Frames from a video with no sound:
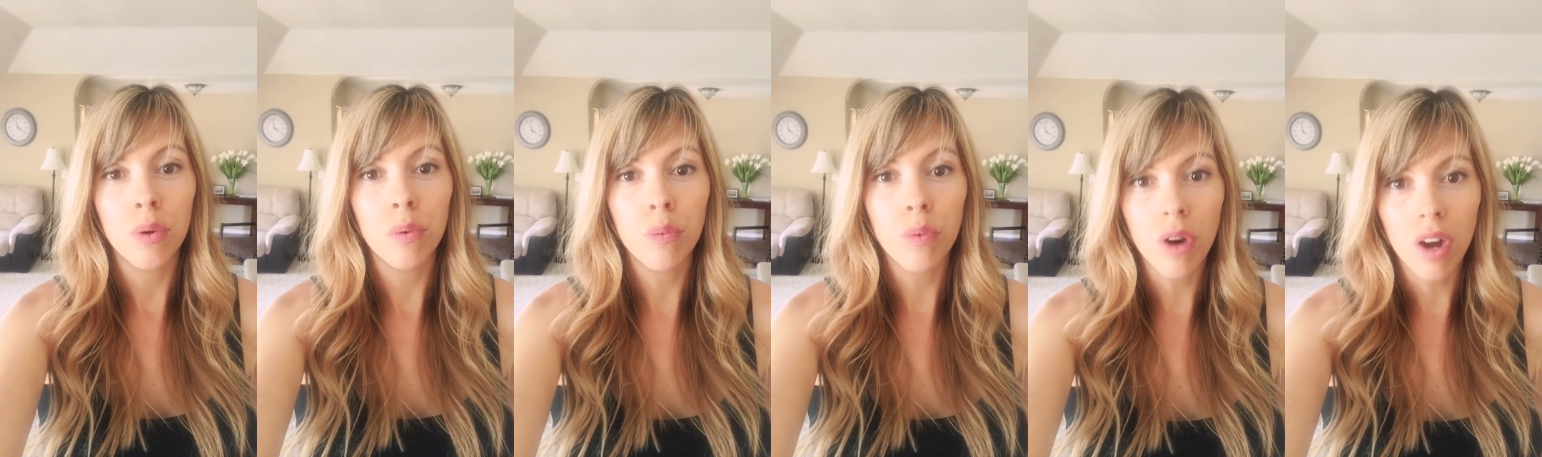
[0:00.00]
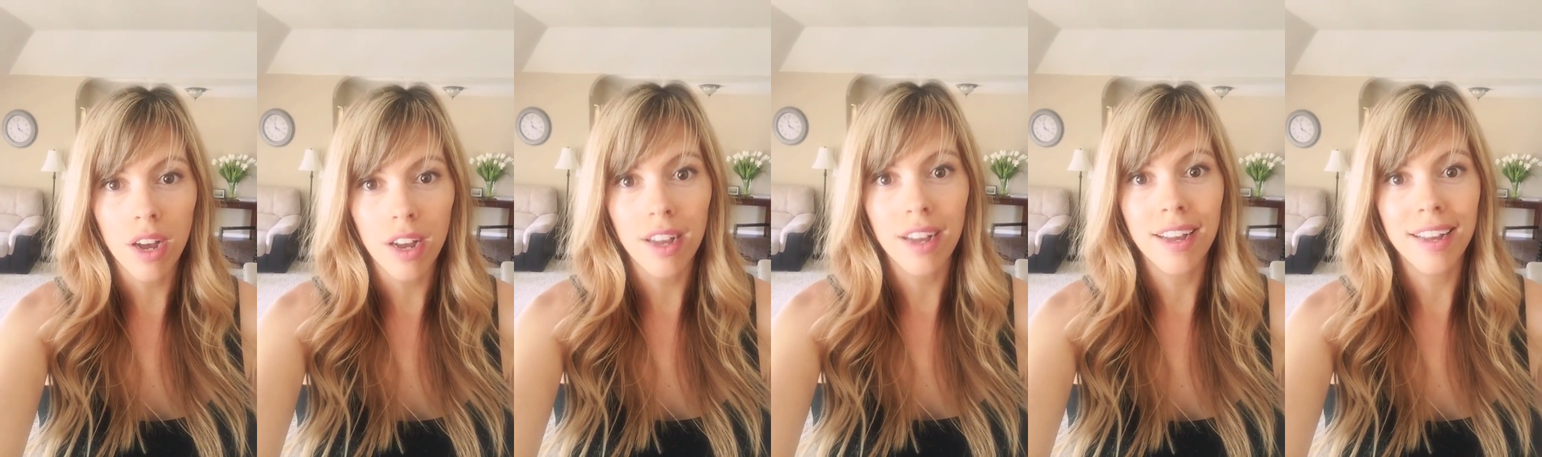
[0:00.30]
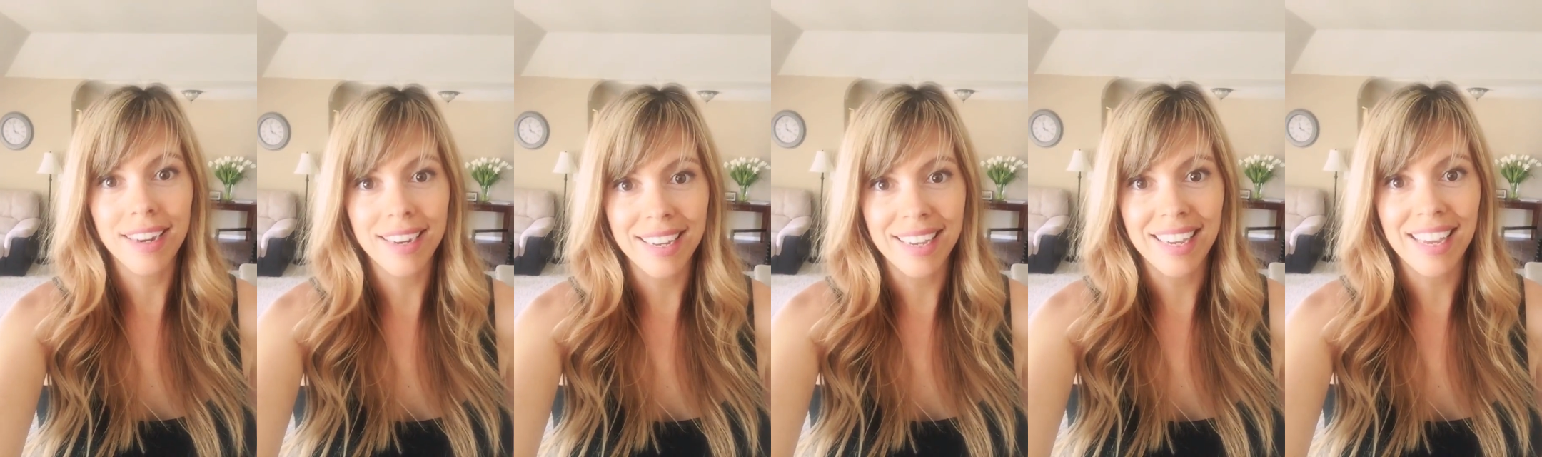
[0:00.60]
raw
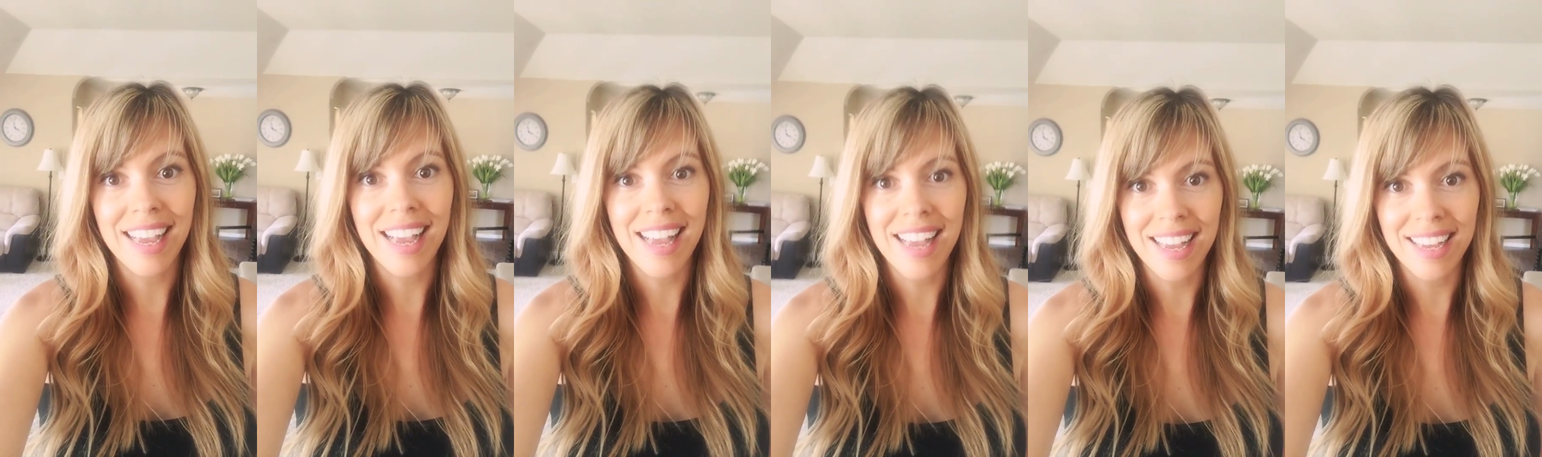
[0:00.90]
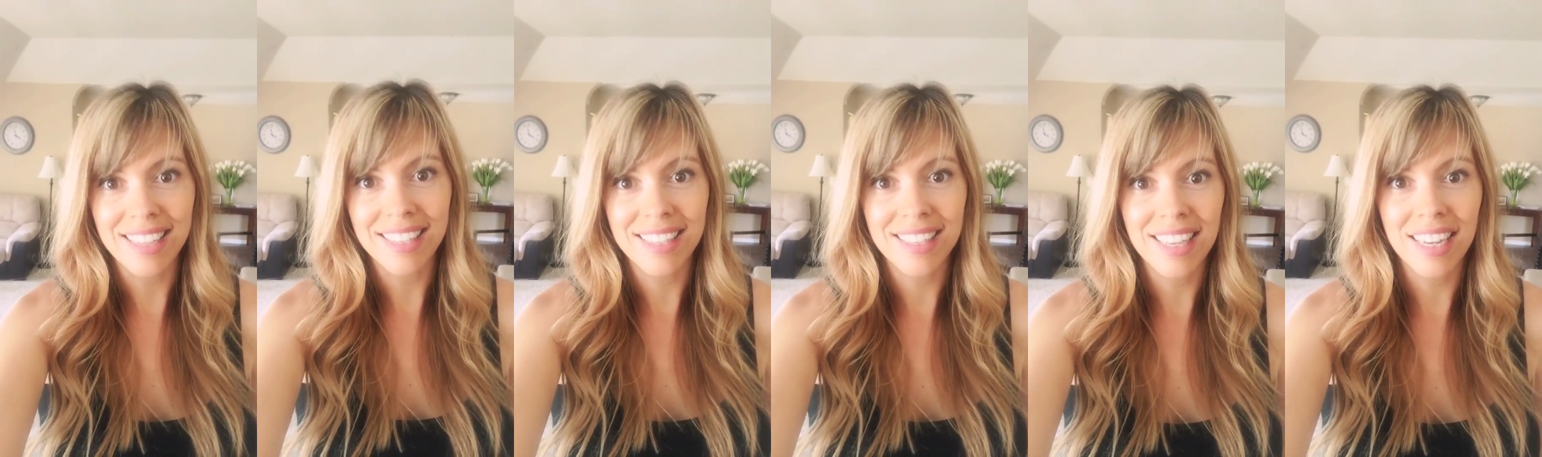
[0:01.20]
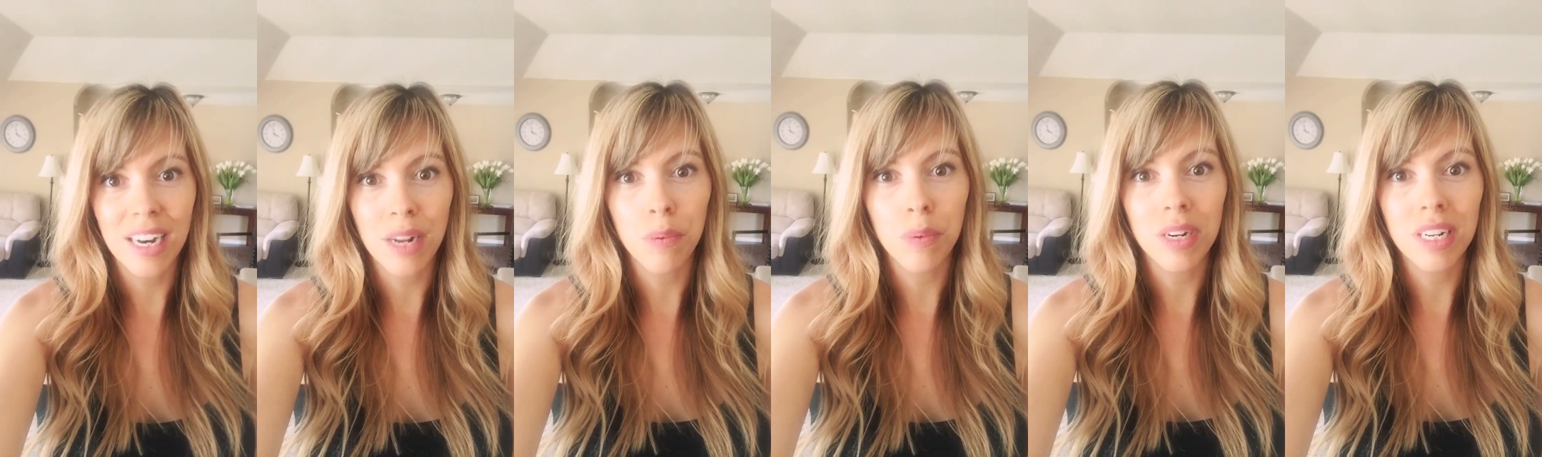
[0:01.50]
honey is,
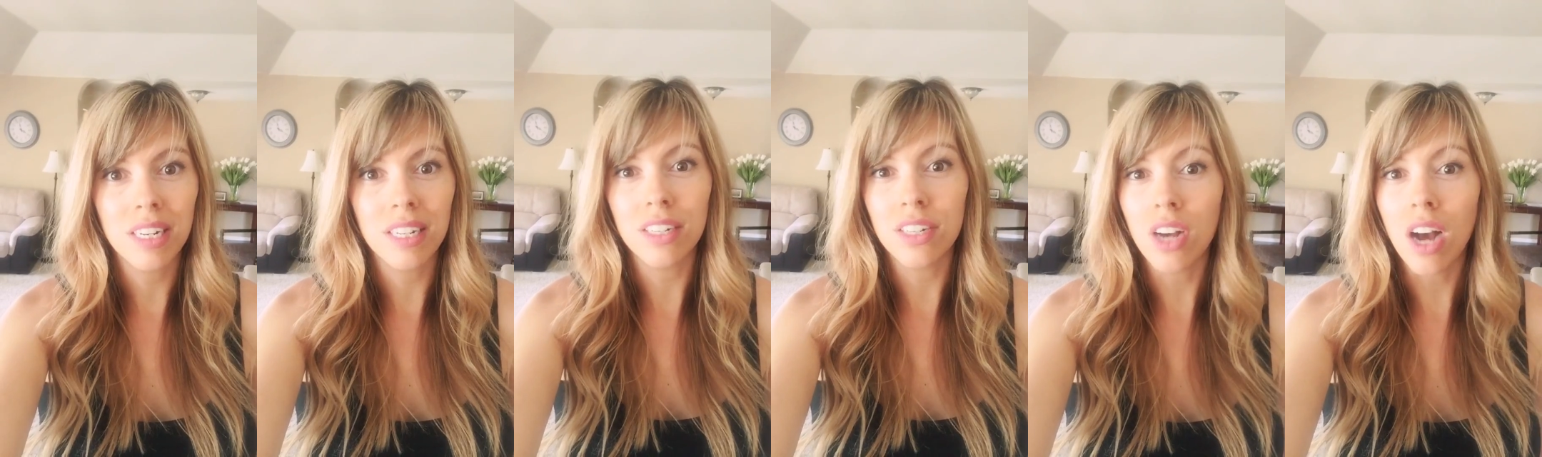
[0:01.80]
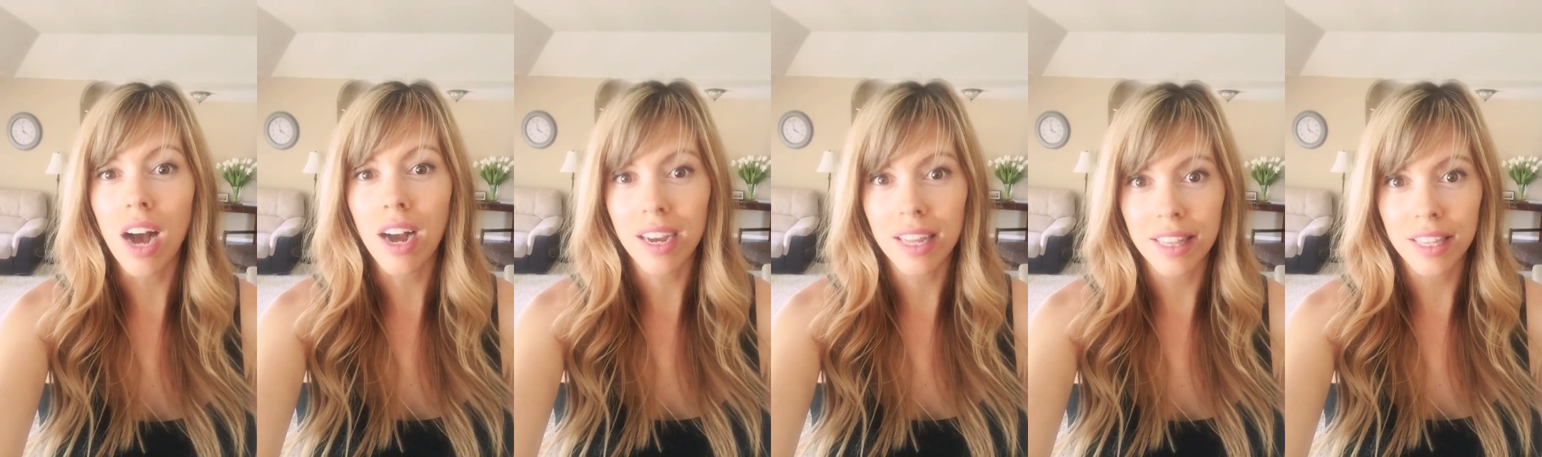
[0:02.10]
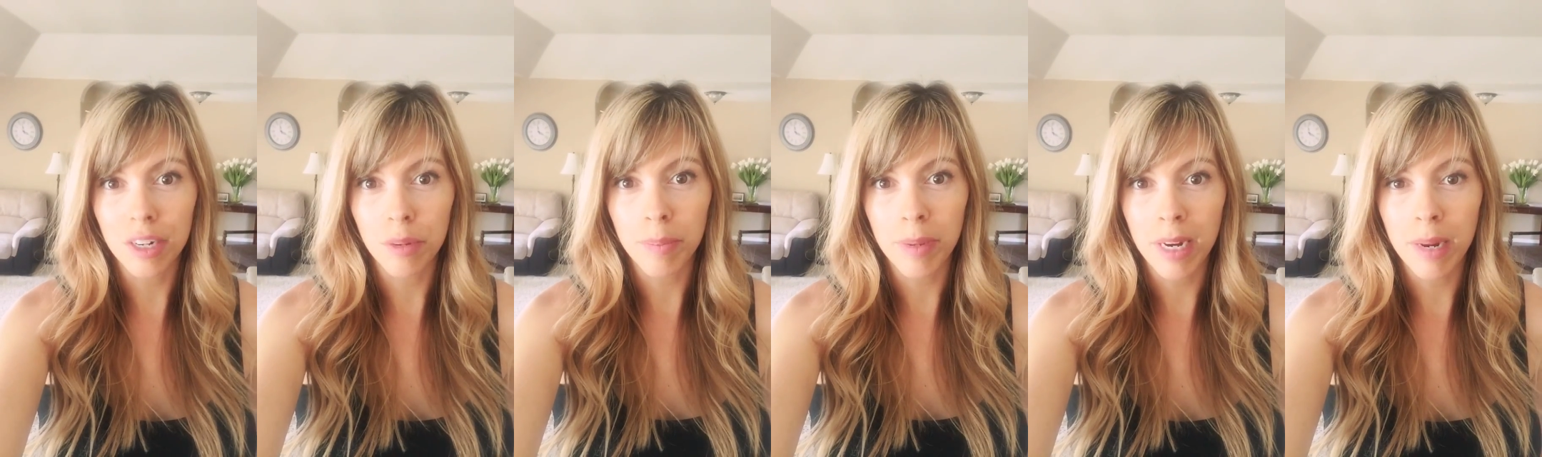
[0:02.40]
and I wanted to talk a
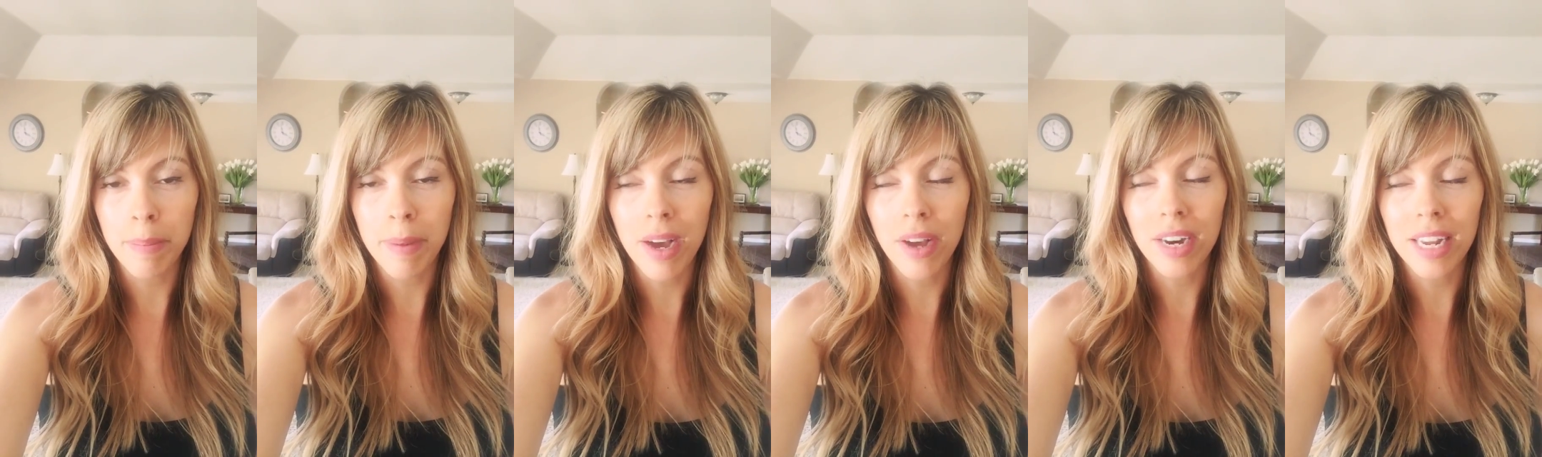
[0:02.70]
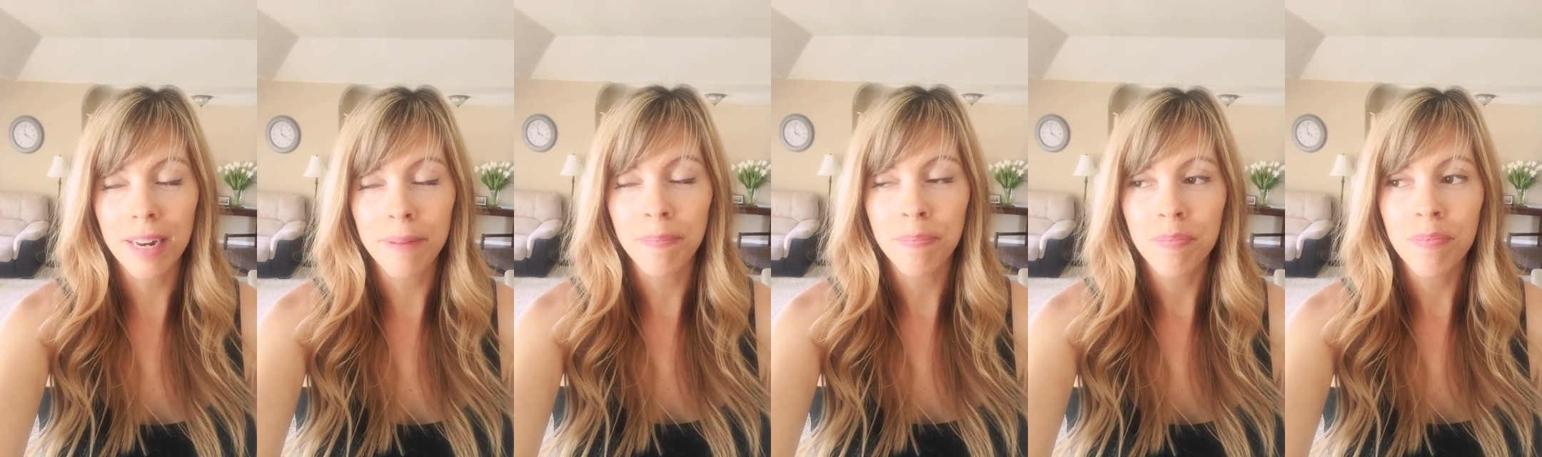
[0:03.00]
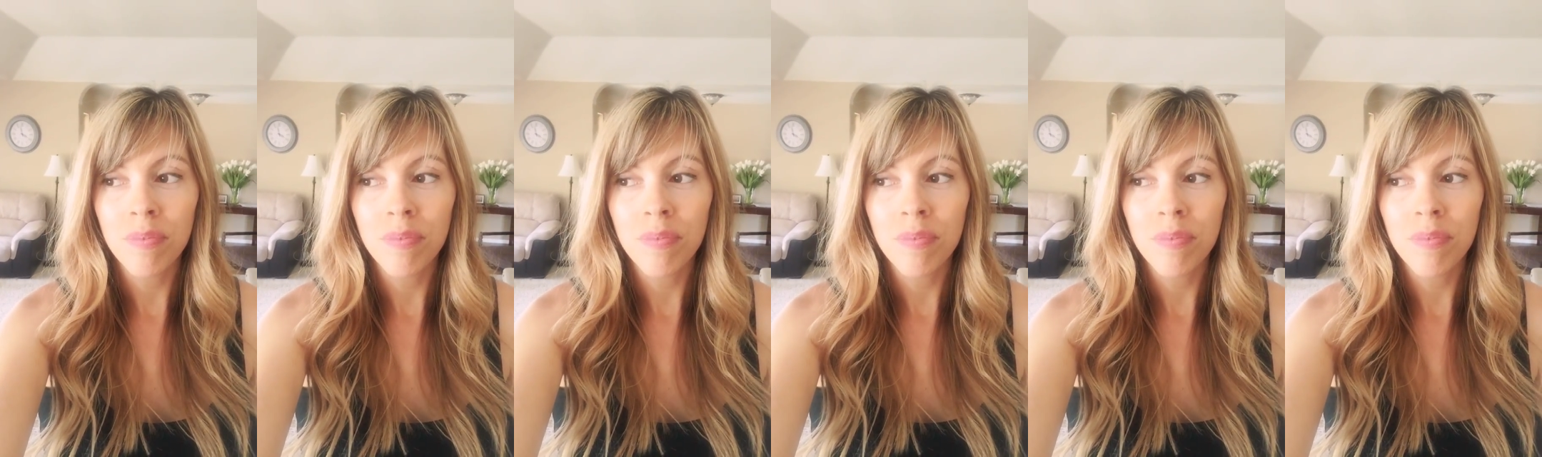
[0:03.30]
little bit about it.